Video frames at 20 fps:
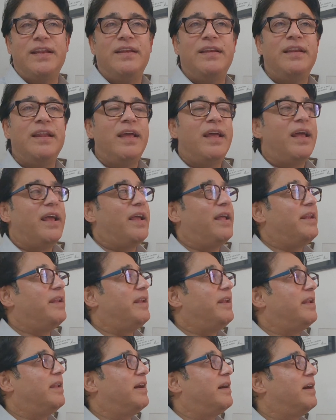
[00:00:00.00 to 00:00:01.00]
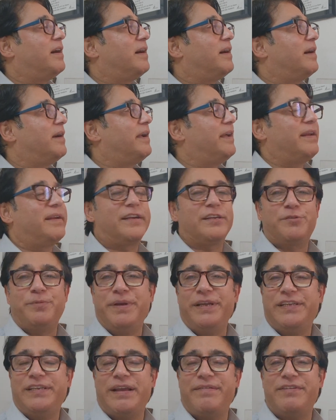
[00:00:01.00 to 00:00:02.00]
in
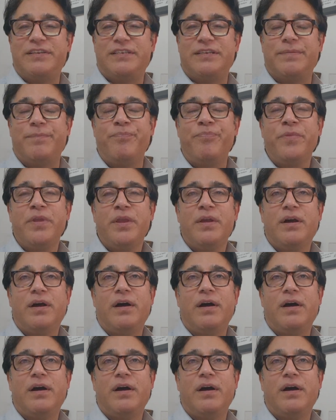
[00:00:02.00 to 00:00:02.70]
Kashmir Shaivism